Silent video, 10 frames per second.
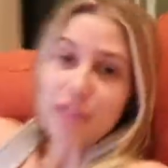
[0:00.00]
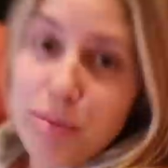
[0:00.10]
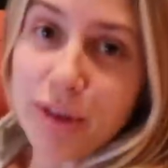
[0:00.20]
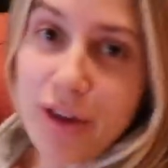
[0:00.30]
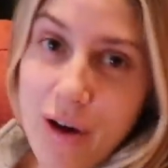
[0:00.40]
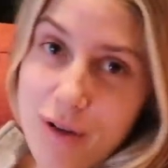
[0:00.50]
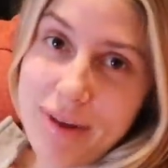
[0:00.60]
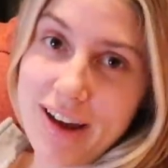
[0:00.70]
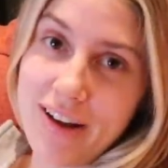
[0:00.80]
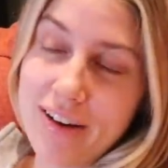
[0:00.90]
If you put the cone
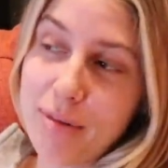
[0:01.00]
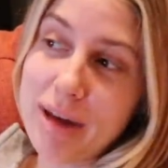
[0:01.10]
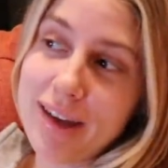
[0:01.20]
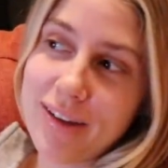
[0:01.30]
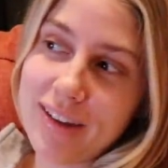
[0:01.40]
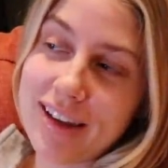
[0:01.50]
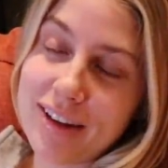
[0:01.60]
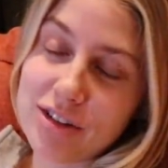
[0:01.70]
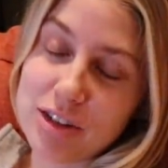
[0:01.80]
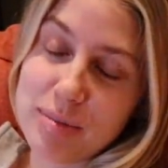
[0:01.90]
back on, I'll pet you like I
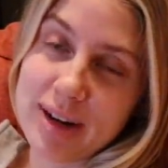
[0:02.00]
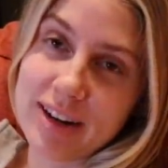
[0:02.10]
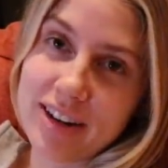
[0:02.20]
was just petting